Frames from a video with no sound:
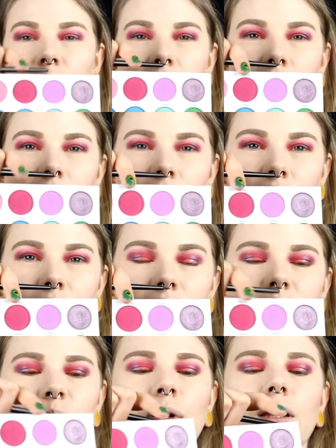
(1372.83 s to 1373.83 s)
either
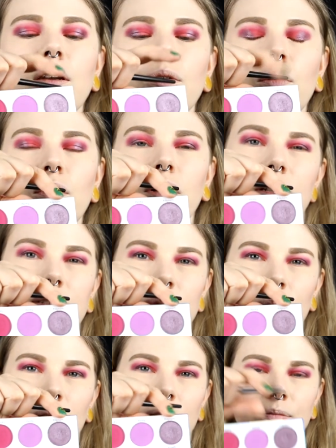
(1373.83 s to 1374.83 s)
this one or this
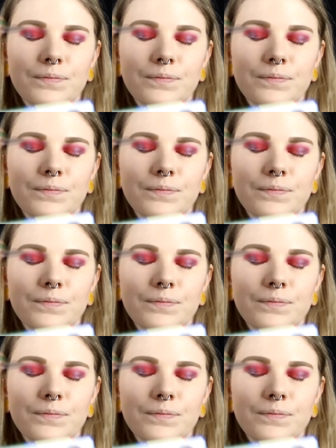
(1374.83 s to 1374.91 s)
one